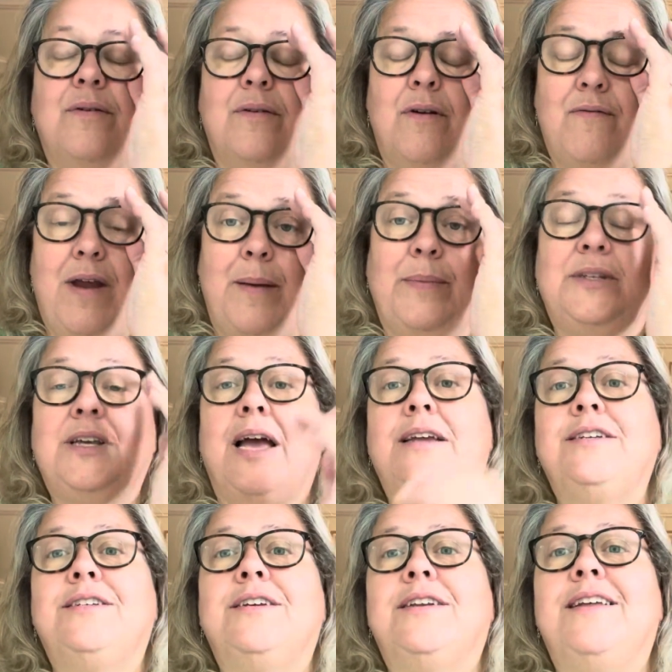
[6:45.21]
a
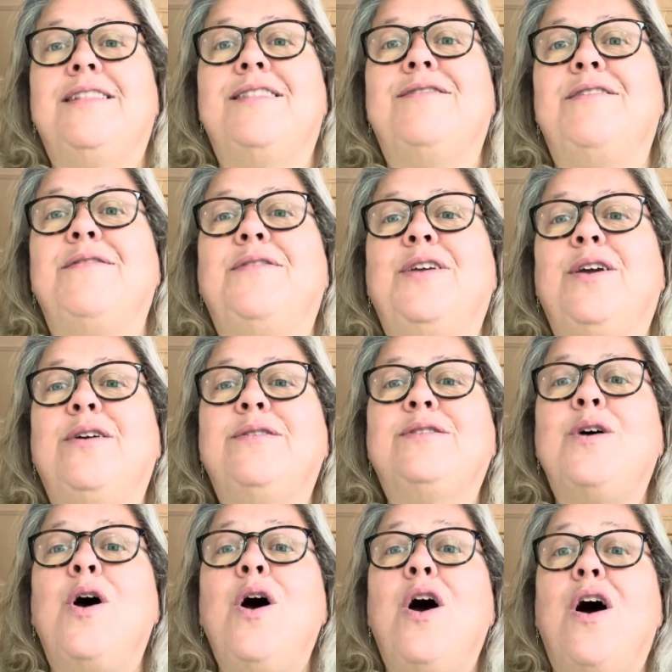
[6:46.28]
reputation in the
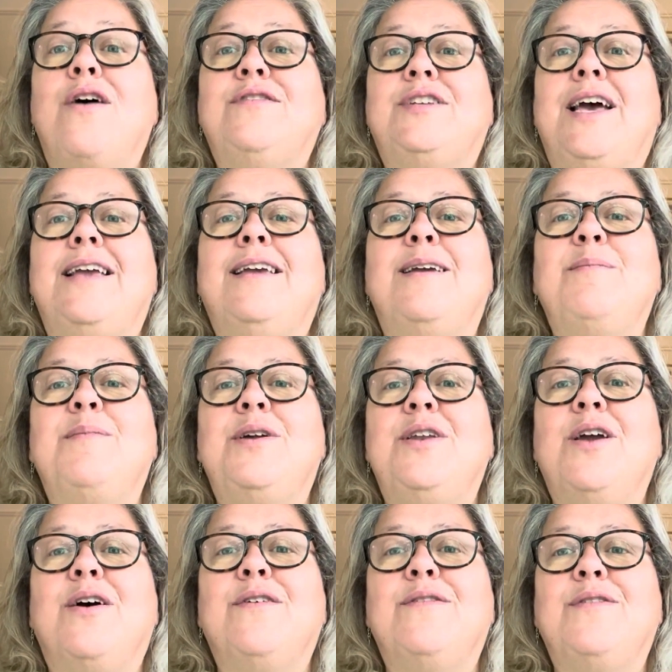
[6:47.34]
reviews of taking
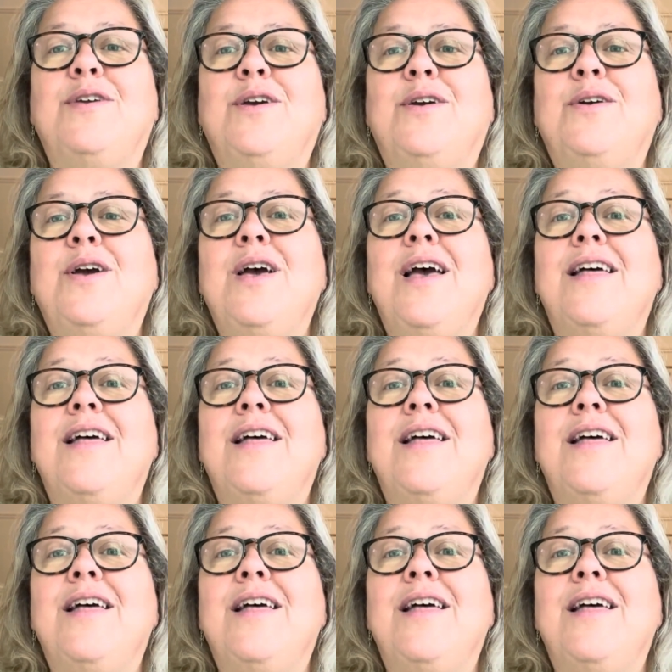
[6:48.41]
money off you